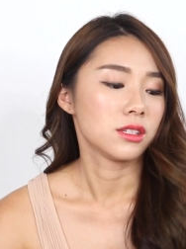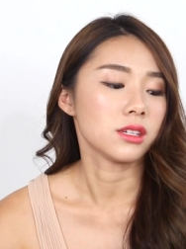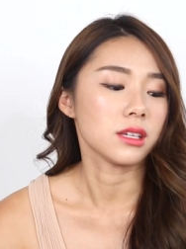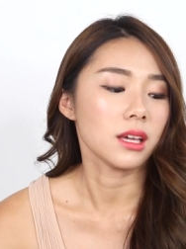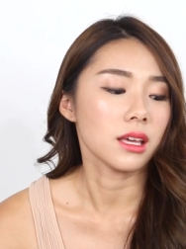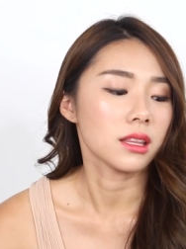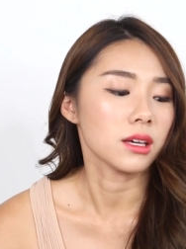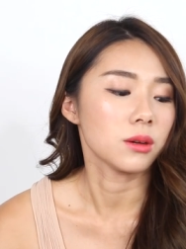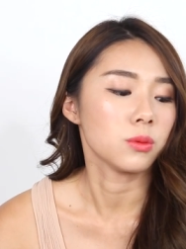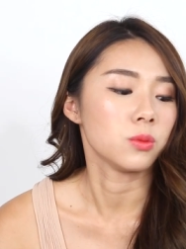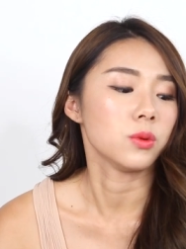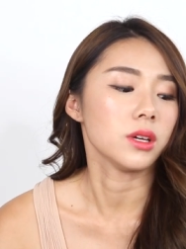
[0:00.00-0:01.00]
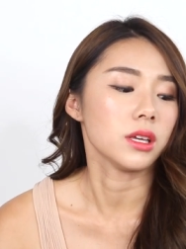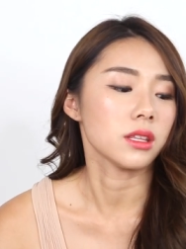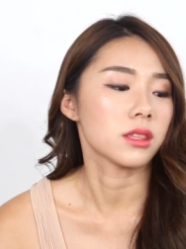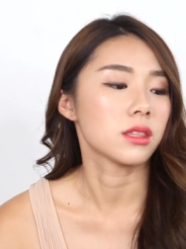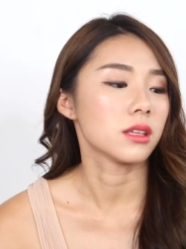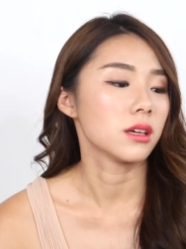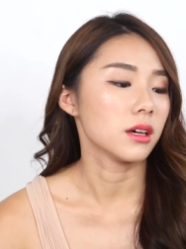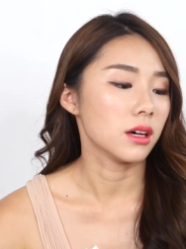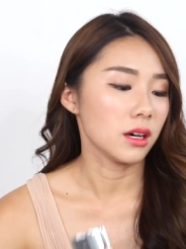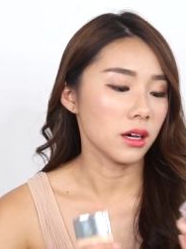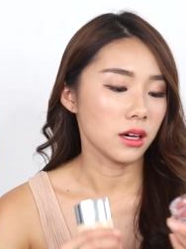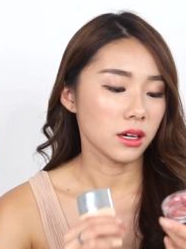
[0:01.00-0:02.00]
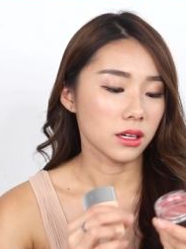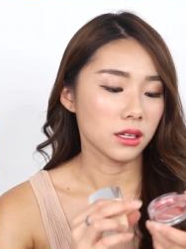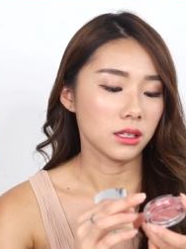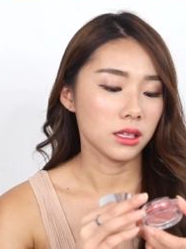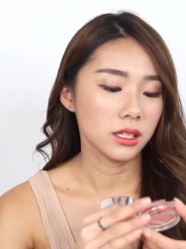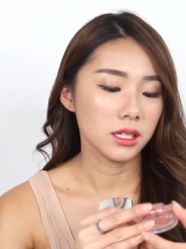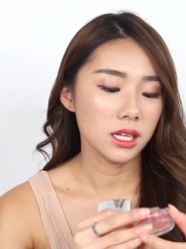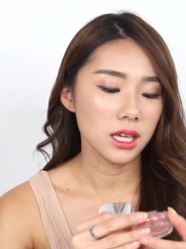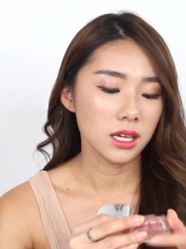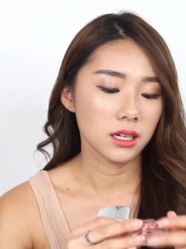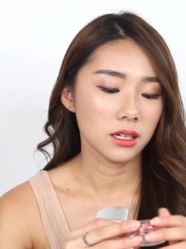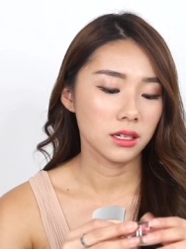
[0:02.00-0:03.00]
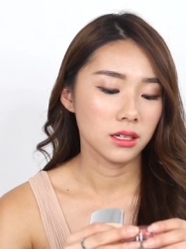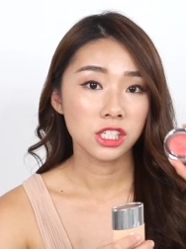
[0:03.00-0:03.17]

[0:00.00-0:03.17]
together with a Clinique